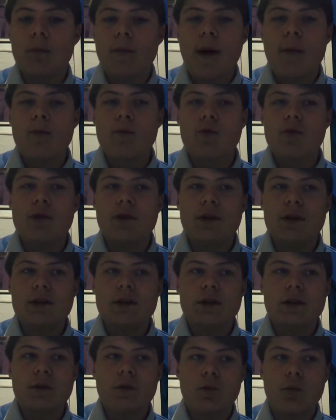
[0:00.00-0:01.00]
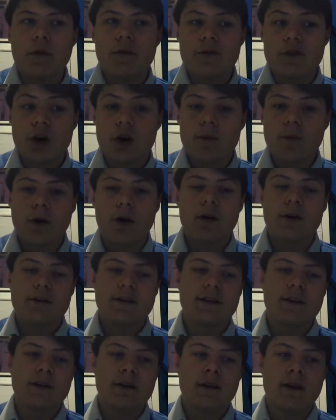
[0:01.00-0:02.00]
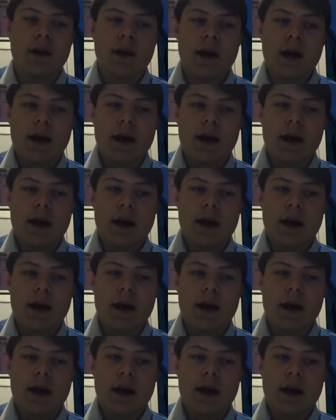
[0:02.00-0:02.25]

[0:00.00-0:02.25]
memories with Joe Martin,